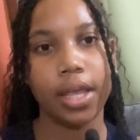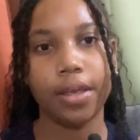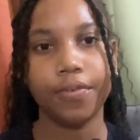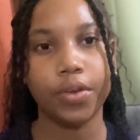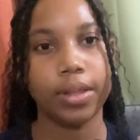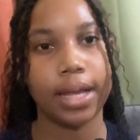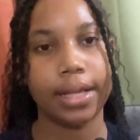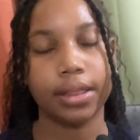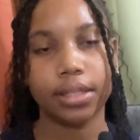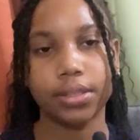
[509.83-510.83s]
If you like
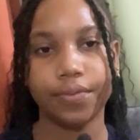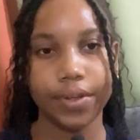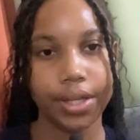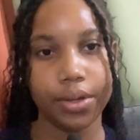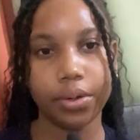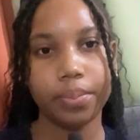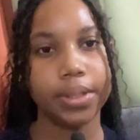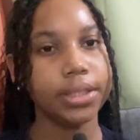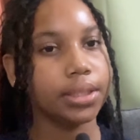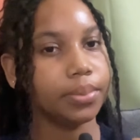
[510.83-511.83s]
this video,
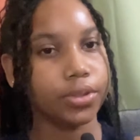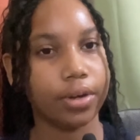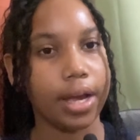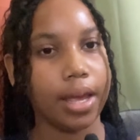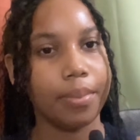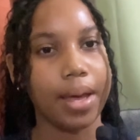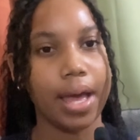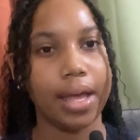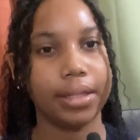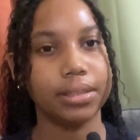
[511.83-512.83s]
please subscribe
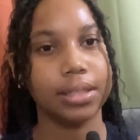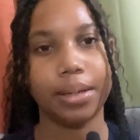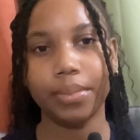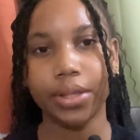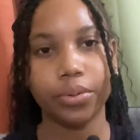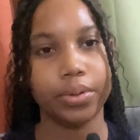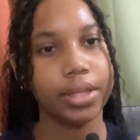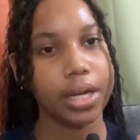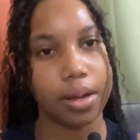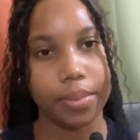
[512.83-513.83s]
and let me know in the
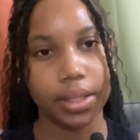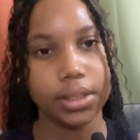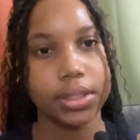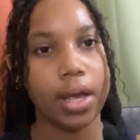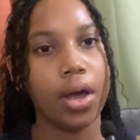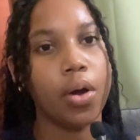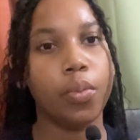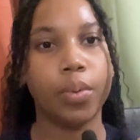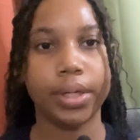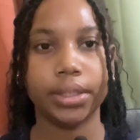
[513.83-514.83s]
comments
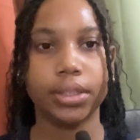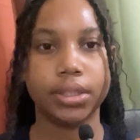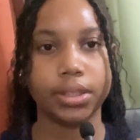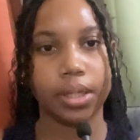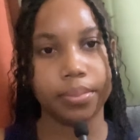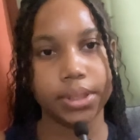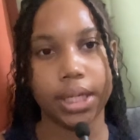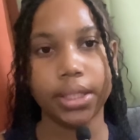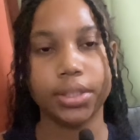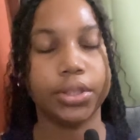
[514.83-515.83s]
which
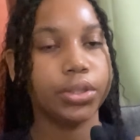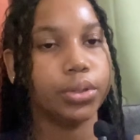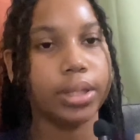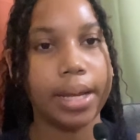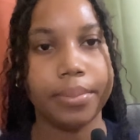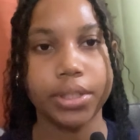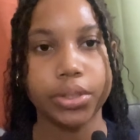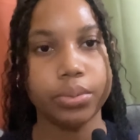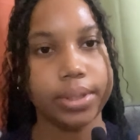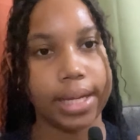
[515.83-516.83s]
subject do you like me to
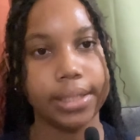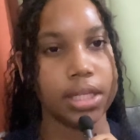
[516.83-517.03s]
do next.